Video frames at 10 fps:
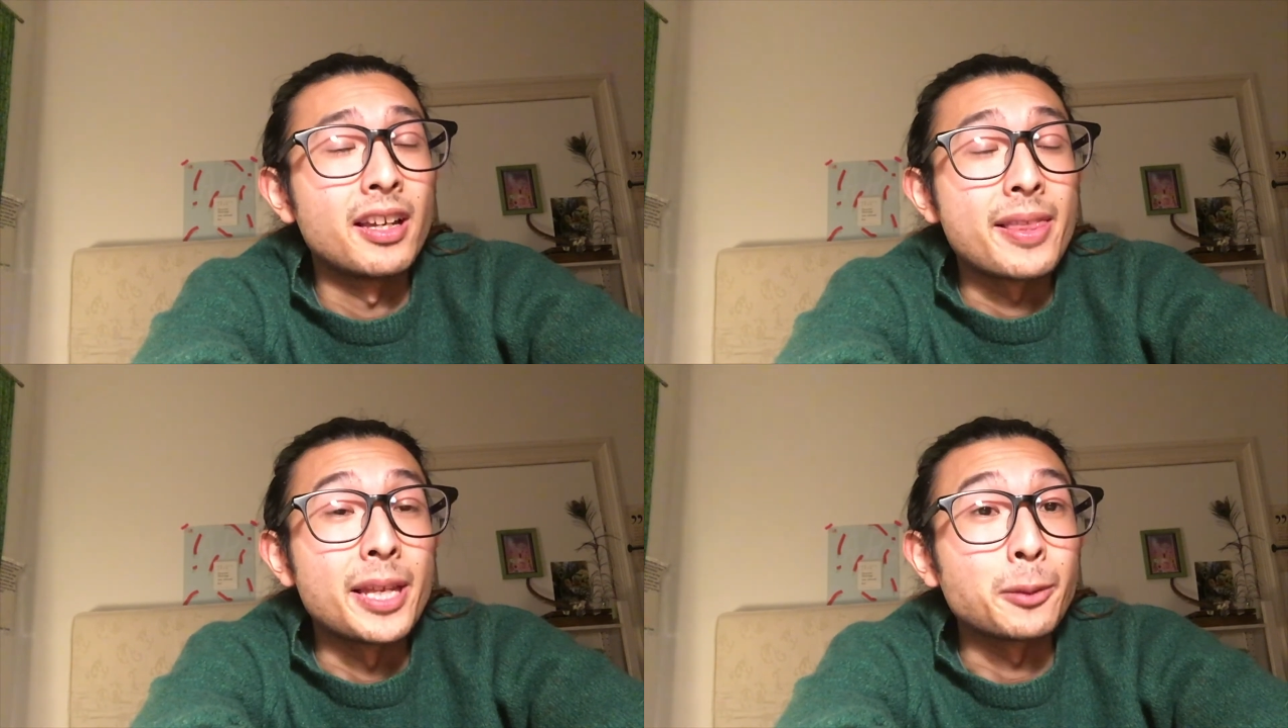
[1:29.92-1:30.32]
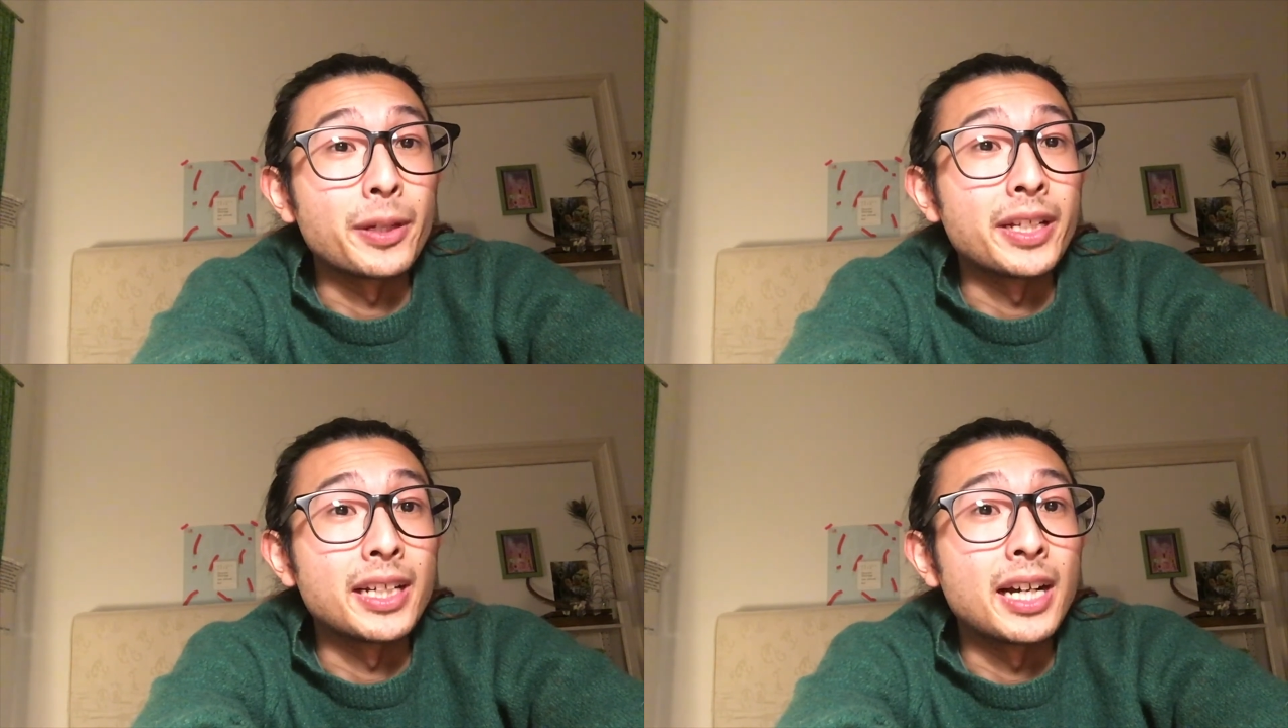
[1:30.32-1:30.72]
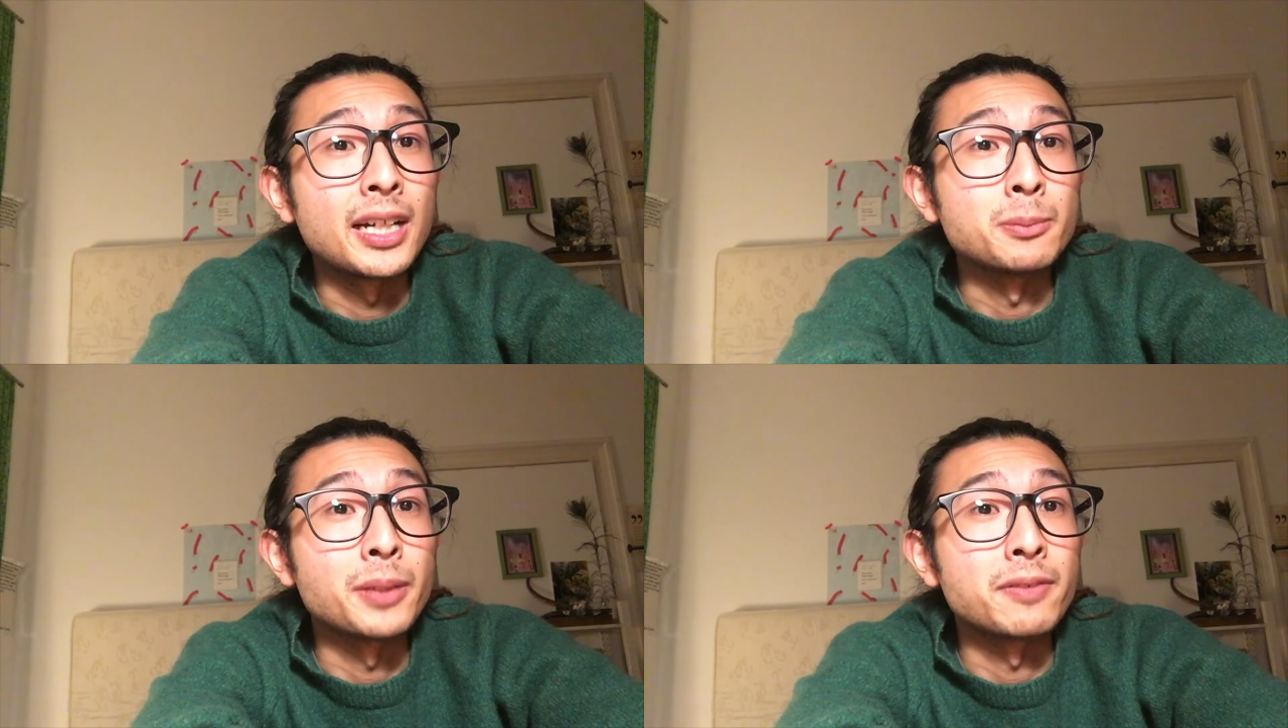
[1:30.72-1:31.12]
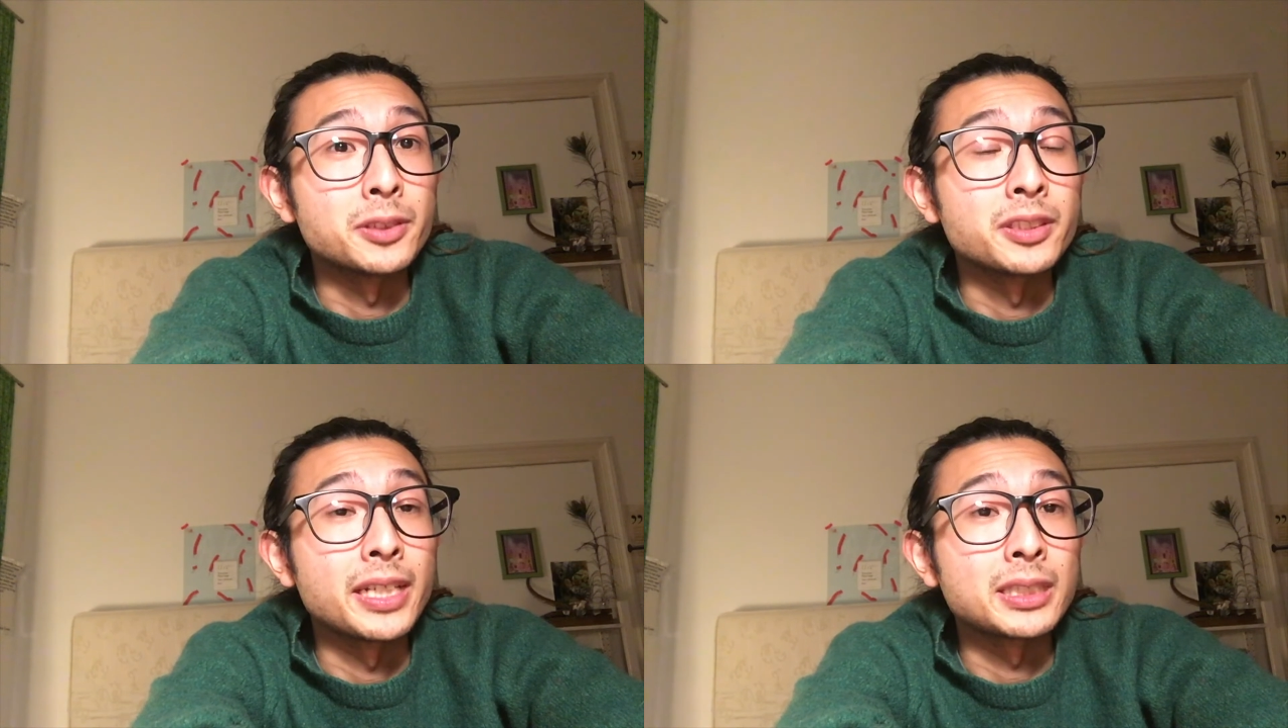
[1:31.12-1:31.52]
that way I will be
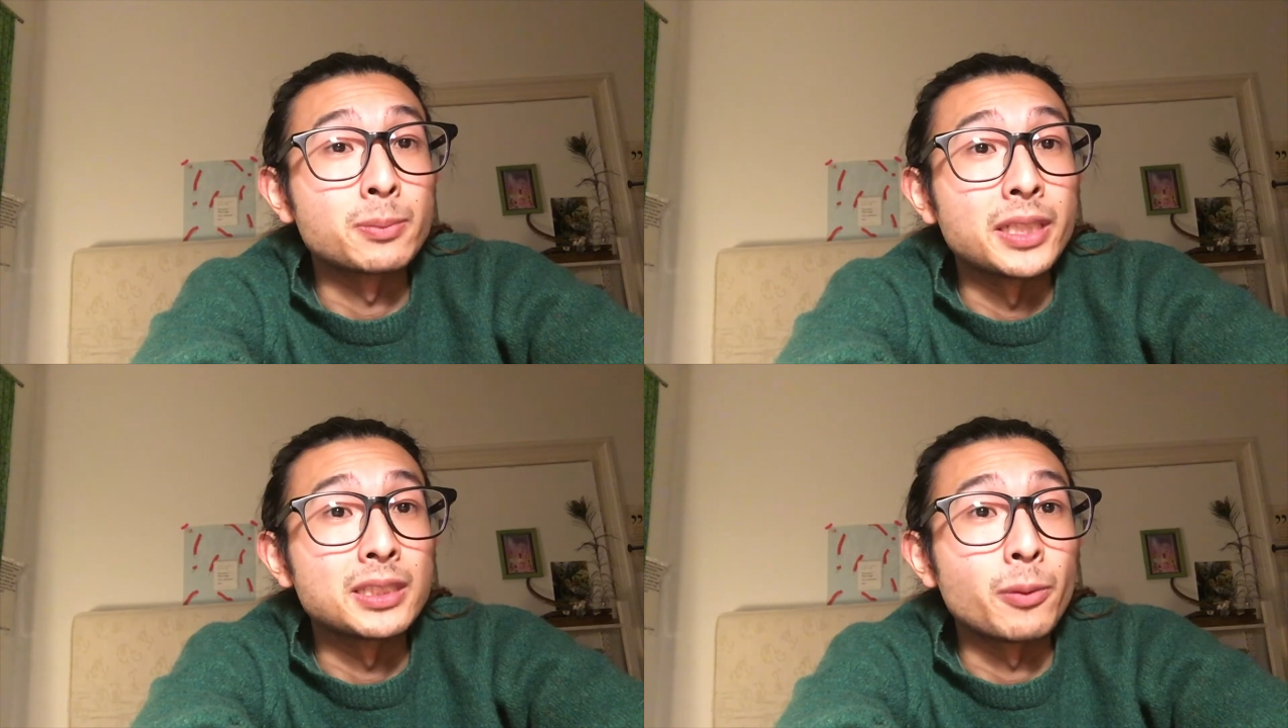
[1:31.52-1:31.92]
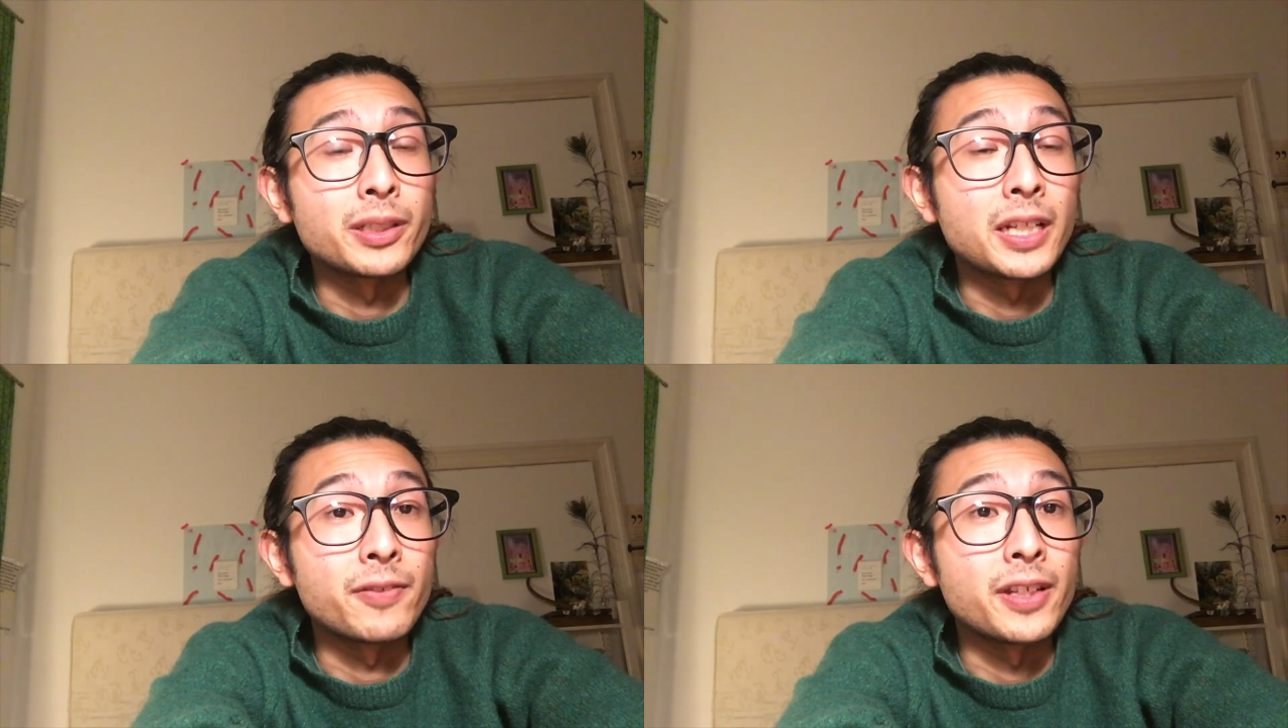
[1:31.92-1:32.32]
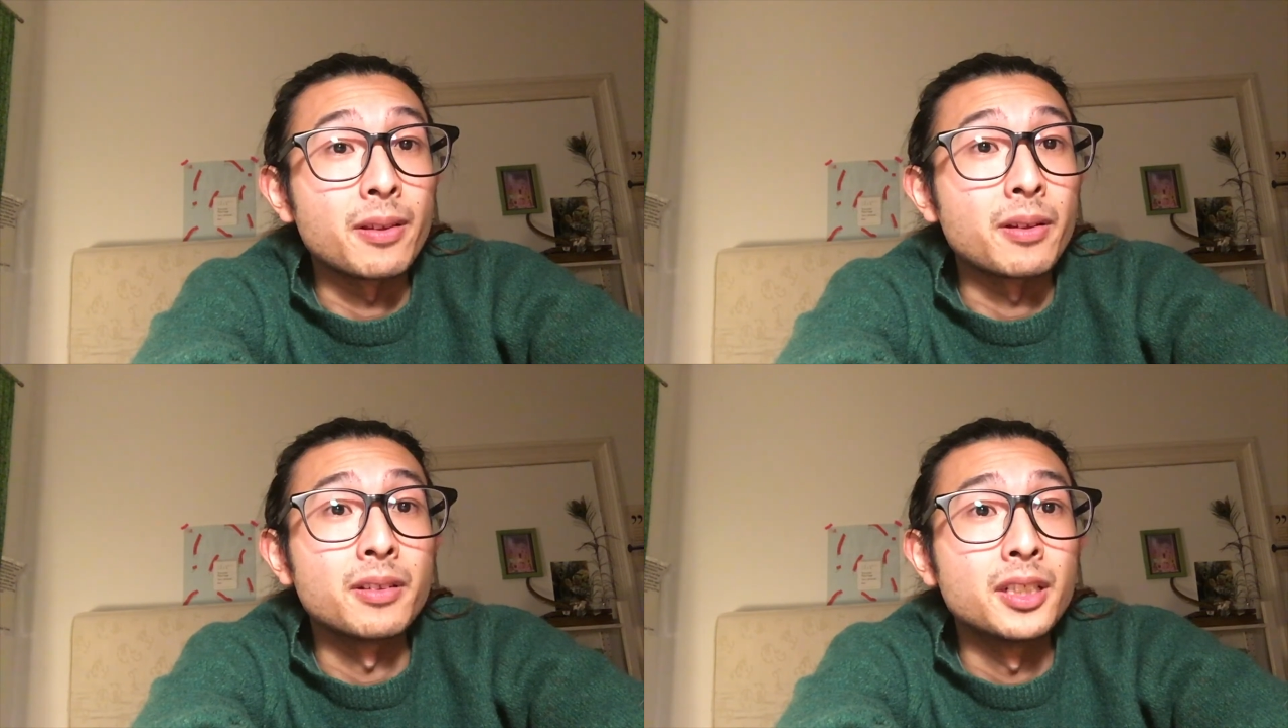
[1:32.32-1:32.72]
able to express what I feel